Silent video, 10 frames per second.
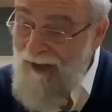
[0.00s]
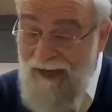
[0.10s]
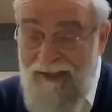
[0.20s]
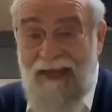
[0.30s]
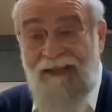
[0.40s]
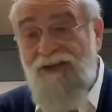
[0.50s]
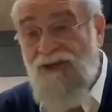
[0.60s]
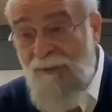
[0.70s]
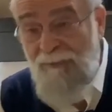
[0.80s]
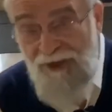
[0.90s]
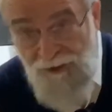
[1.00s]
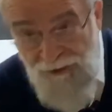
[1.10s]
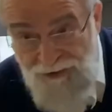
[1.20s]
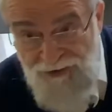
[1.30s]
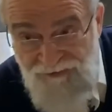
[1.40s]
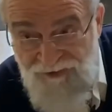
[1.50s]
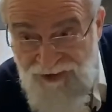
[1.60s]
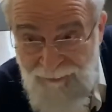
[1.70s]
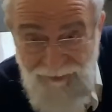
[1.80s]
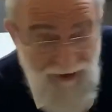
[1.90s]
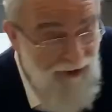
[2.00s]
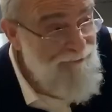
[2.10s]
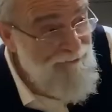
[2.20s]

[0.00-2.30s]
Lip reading: And that neshama yearns for something.